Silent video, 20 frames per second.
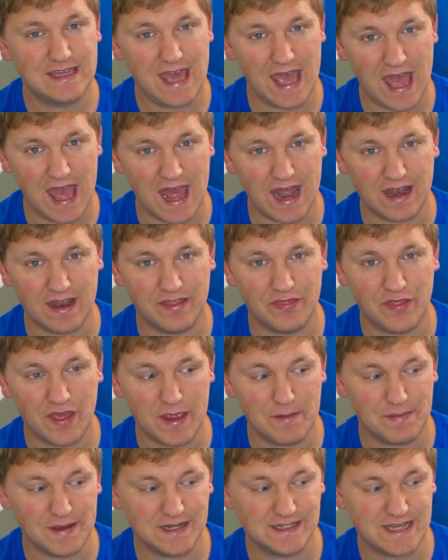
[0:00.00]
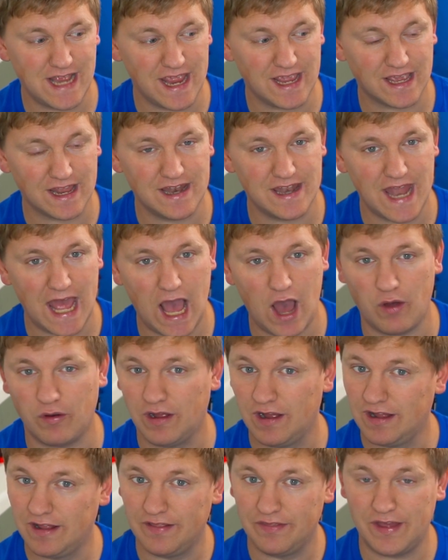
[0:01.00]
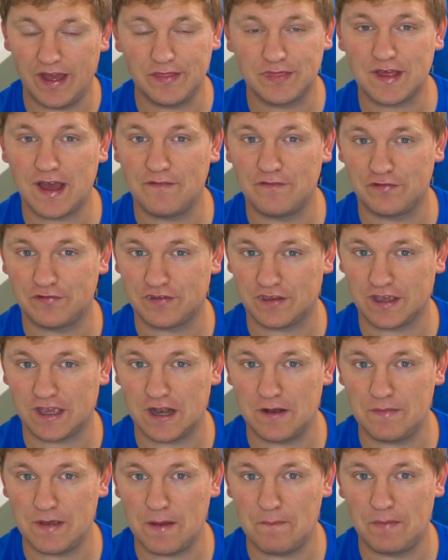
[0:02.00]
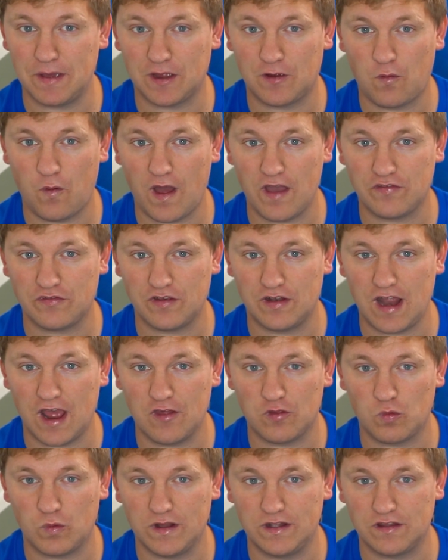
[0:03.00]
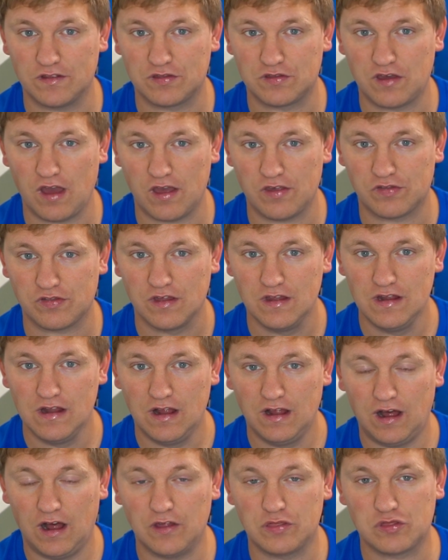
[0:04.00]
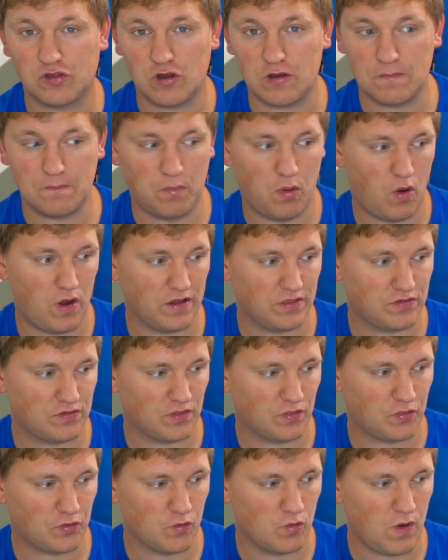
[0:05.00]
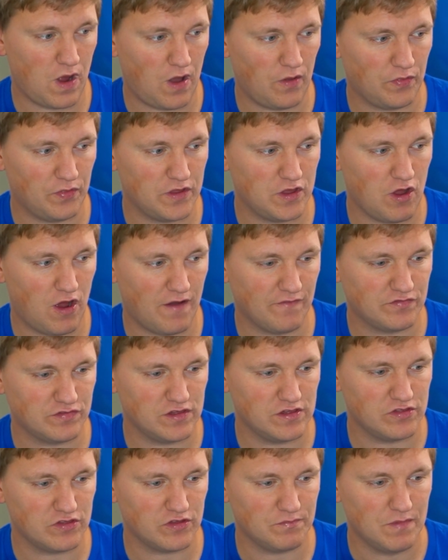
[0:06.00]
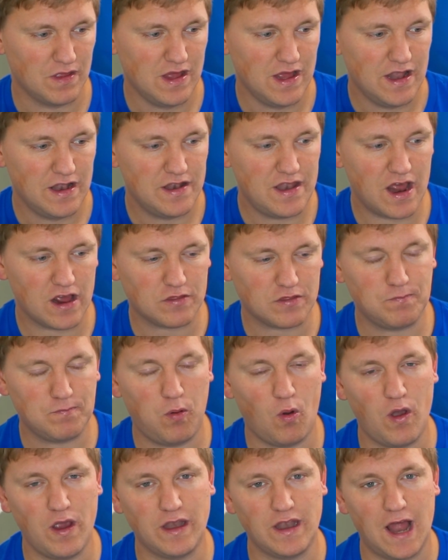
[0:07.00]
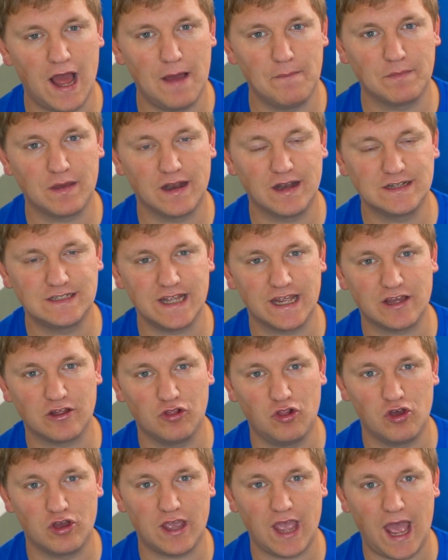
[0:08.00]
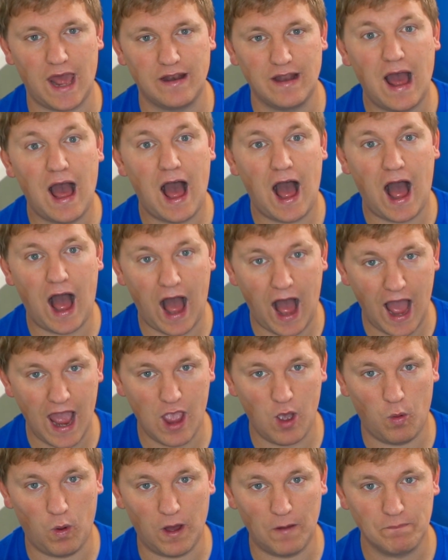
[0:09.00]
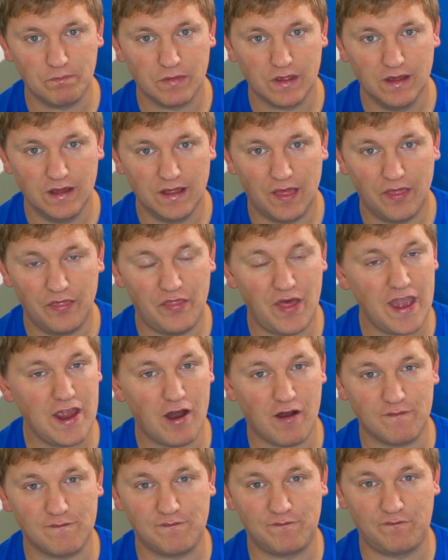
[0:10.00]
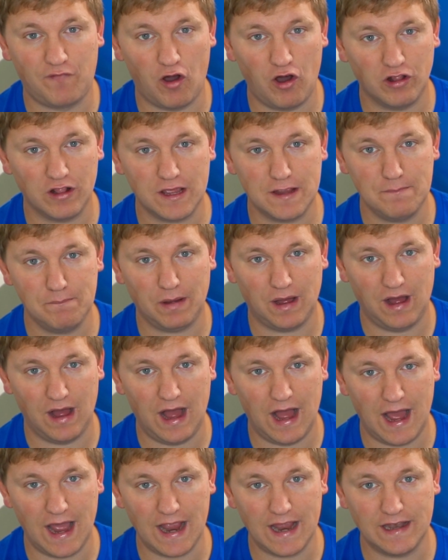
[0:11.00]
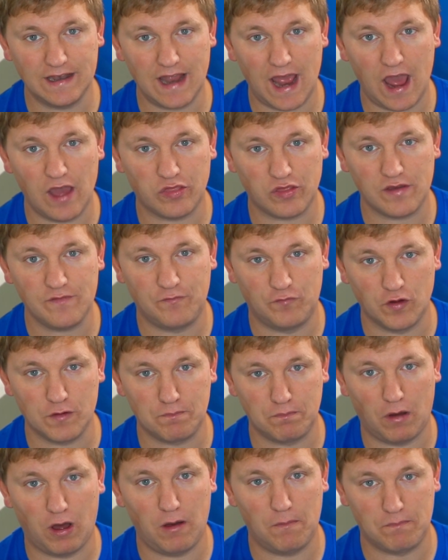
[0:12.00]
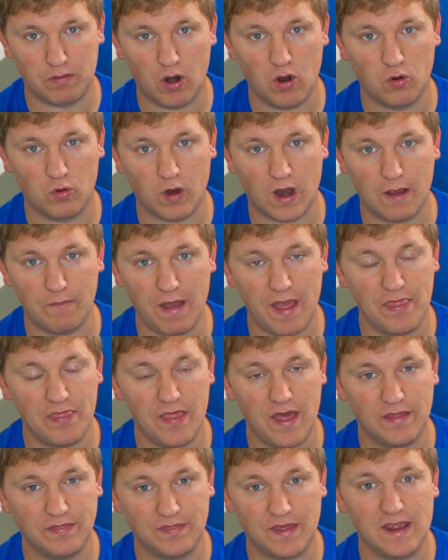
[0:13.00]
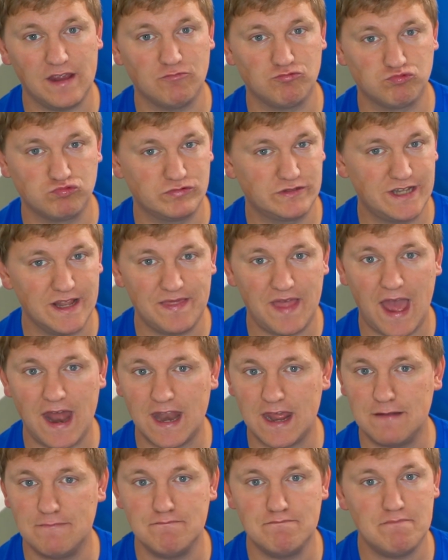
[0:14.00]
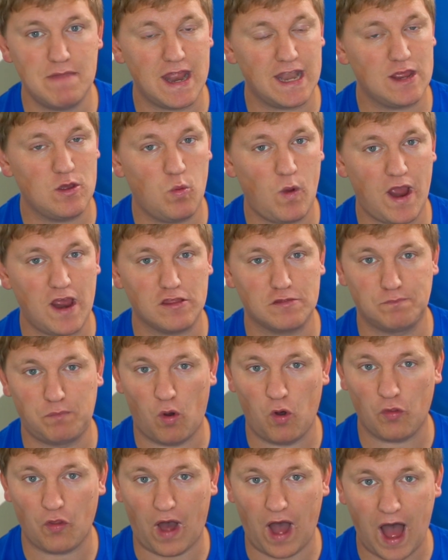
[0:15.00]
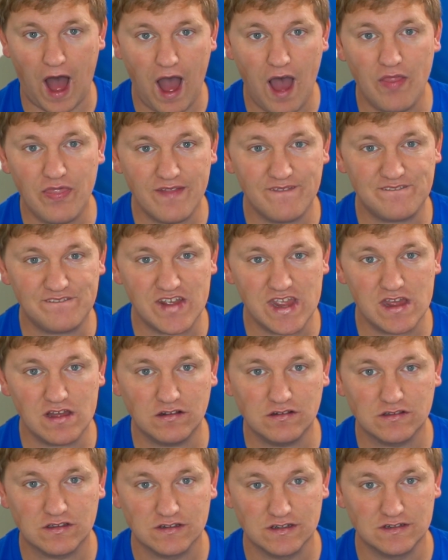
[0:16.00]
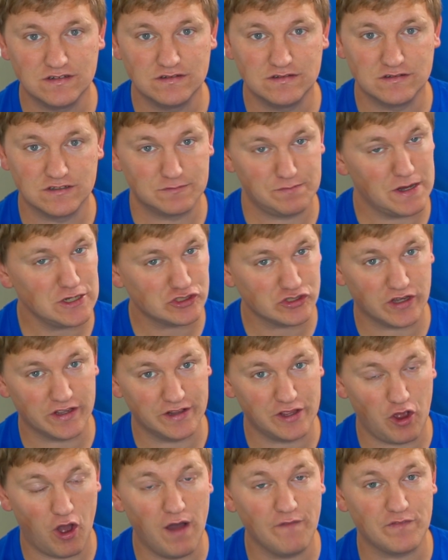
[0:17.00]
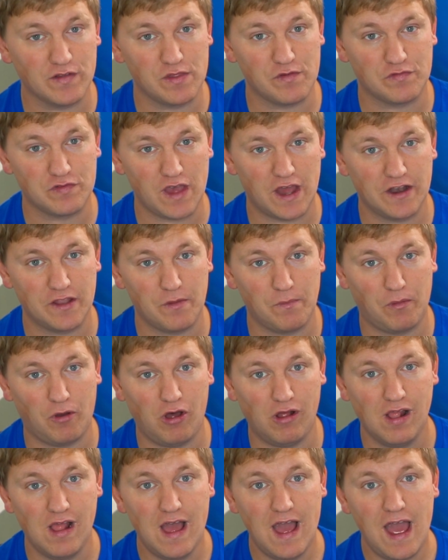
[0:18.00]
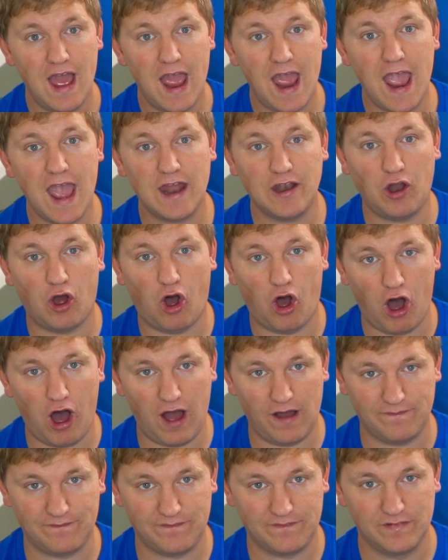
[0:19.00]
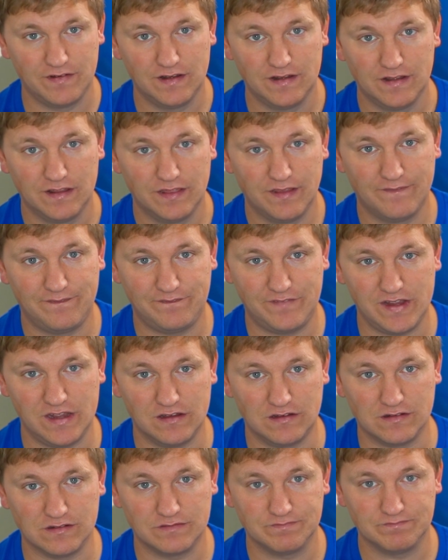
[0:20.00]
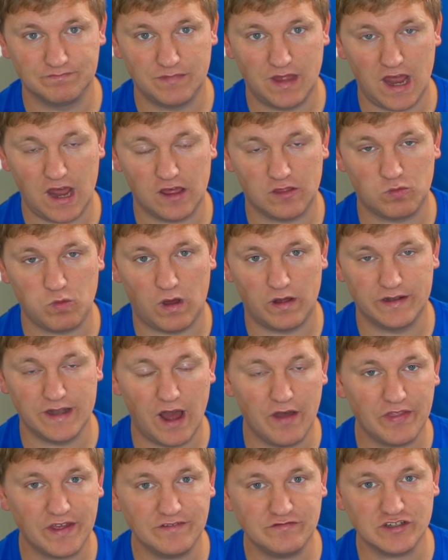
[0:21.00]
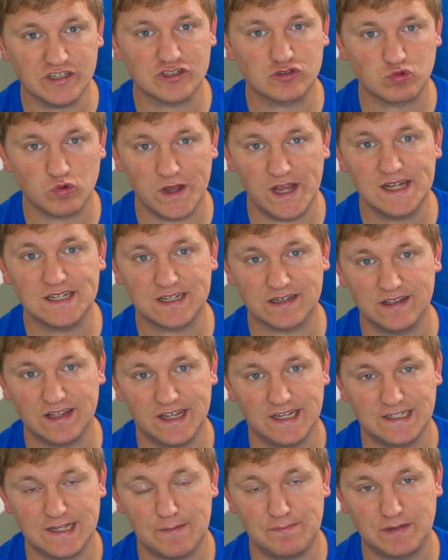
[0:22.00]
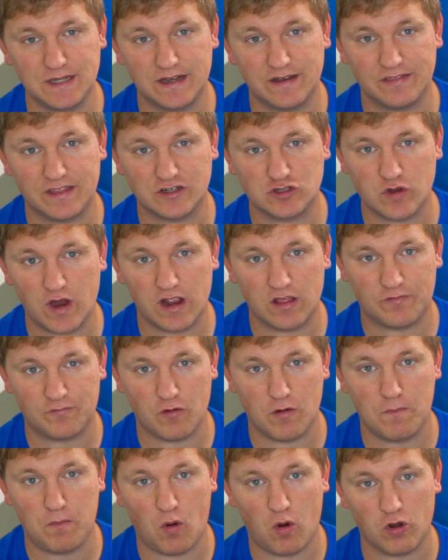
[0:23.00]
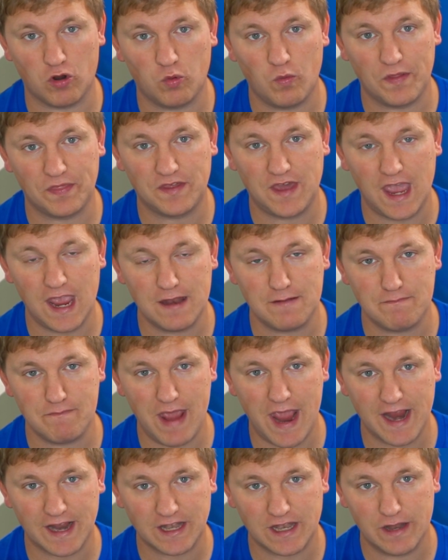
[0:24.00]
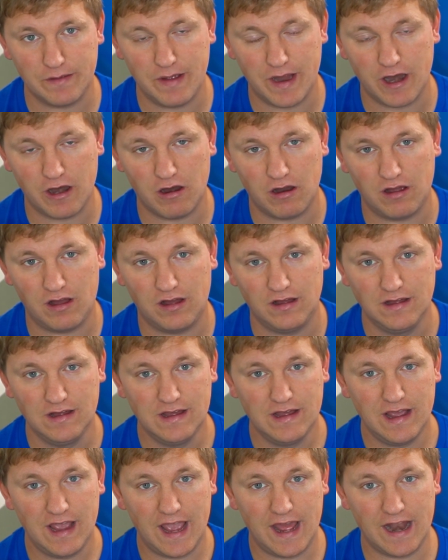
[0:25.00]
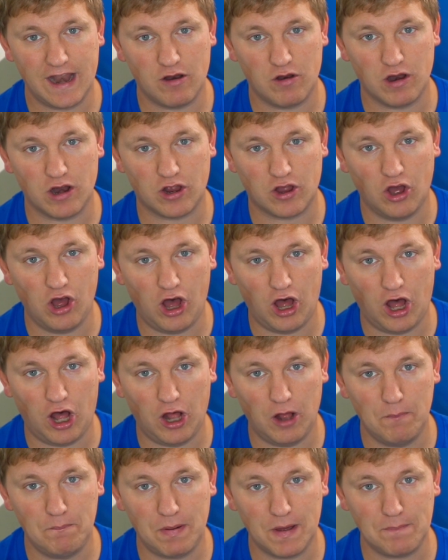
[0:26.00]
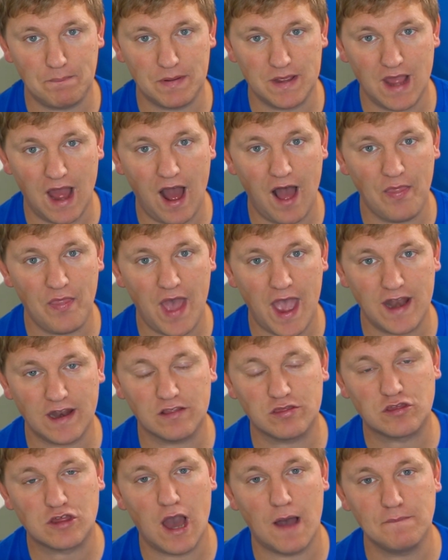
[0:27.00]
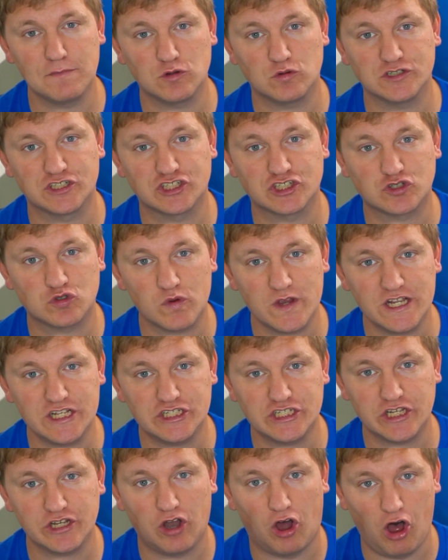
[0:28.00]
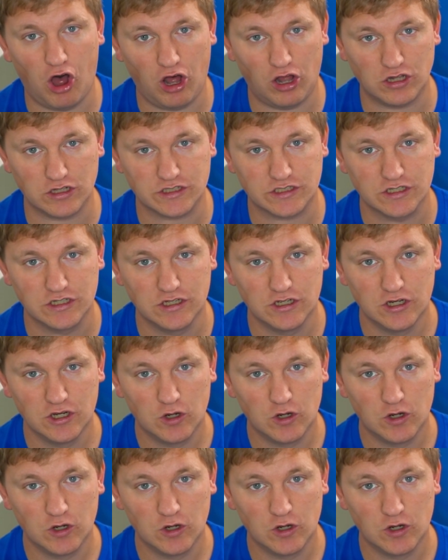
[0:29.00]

Can they be taken down? That's obviously going to be a big question as we discuss certain points throughout the offseason. Next point I'm going to take a look at, Iowa. They are falling behind as a football program. And they did that in many ways, both on the field, especially on the offensive side of the ball, and off the field as well. Now, they just recently dipped into the transfer portal with Cade McNamara and Eric Hall. But beyond that, it's come to a screeching halt.